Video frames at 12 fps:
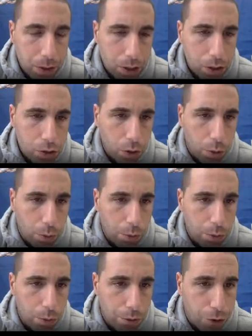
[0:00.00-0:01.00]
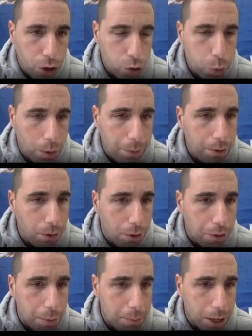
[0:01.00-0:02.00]
So the first one we've
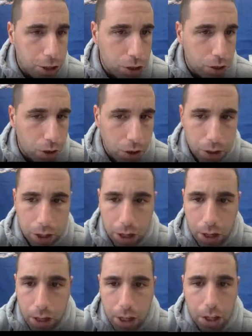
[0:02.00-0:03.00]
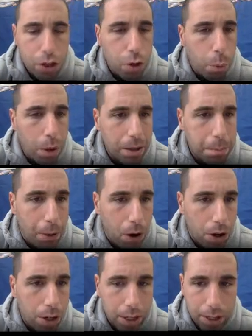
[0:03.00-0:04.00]
already mentioned earlier, the Whig
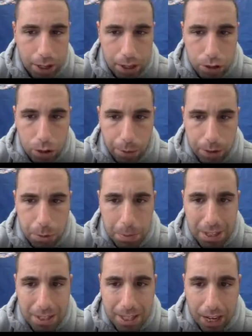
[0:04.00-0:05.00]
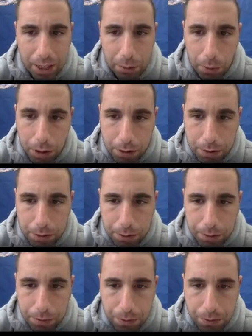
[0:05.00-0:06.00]
Party is going to be the second one.
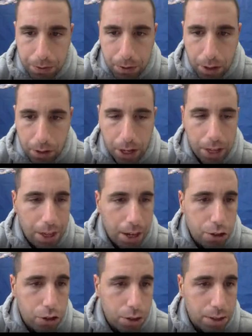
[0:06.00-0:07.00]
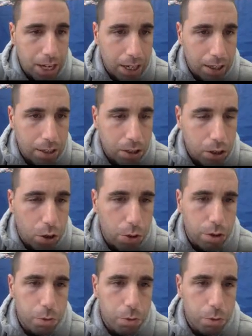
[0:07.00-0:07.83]
Okay, that is your second coded